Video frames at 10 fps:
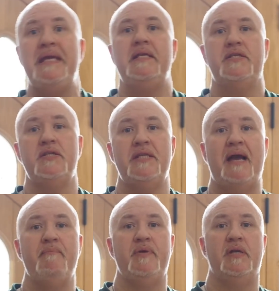metered the
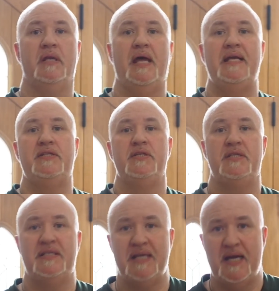ambient light and
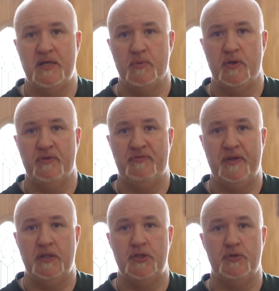decided where the
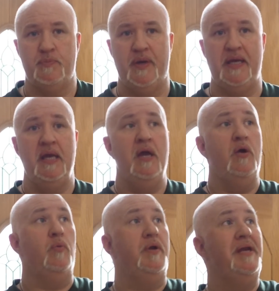fill should be,
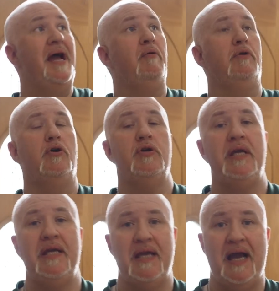we're now
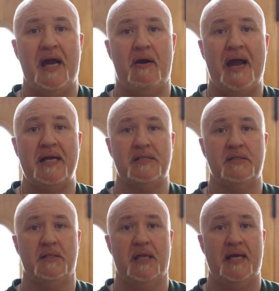looking at our
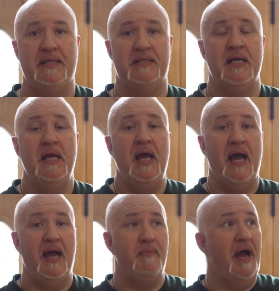accent light.
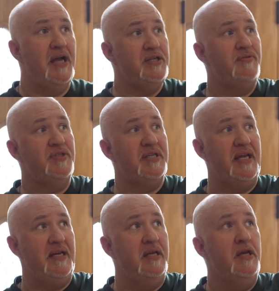As you've
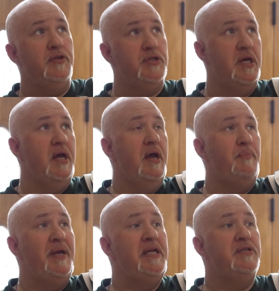seen, there's a
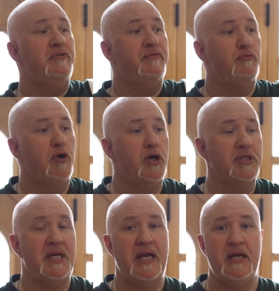piece of
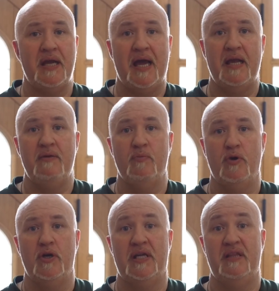wrought
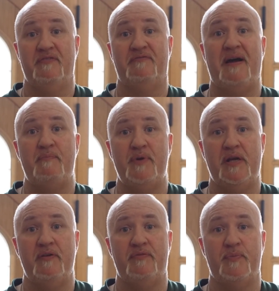ironwork in the
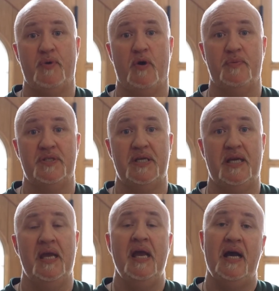fabric of the property,
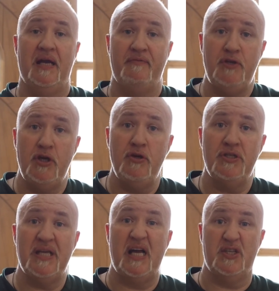and I've
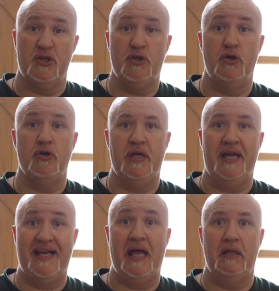used that as a cookie,
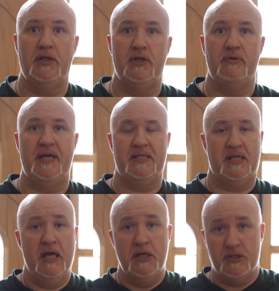a
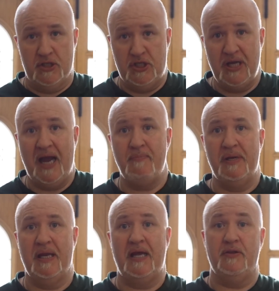calculus, to shine
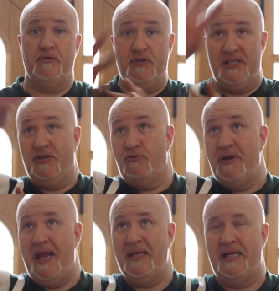my light through to
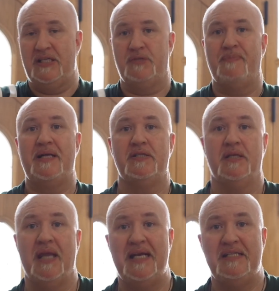create that
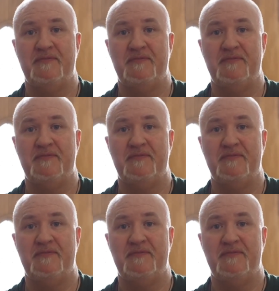spattered light